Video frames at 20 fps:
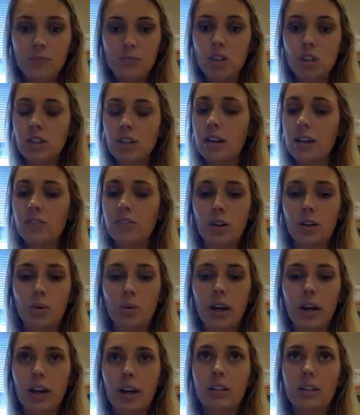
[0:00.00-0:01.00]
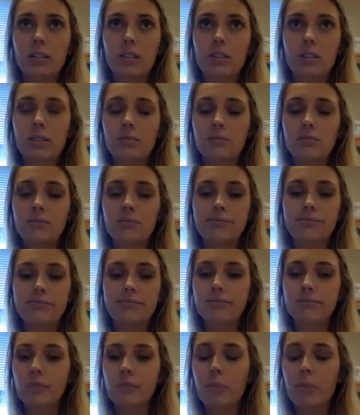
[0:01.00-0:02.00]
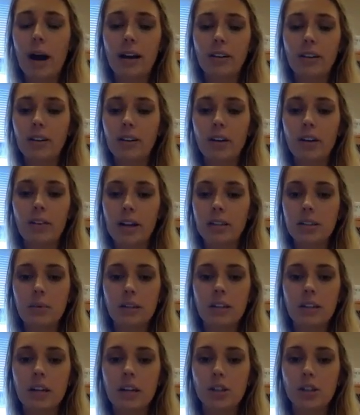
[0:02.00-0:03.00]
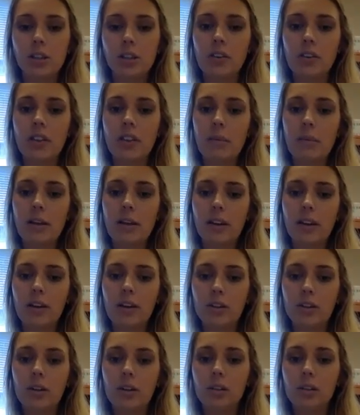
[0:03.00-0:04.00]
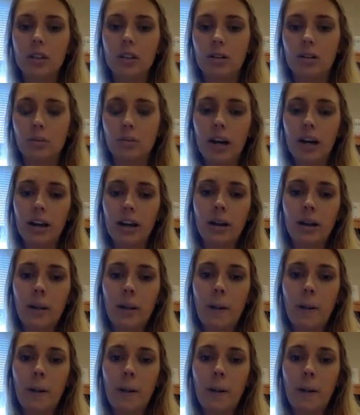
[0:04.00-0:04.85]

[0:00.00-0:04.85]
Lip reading: Just kind of a quick reminder of expectations for them, I think, could go a long way.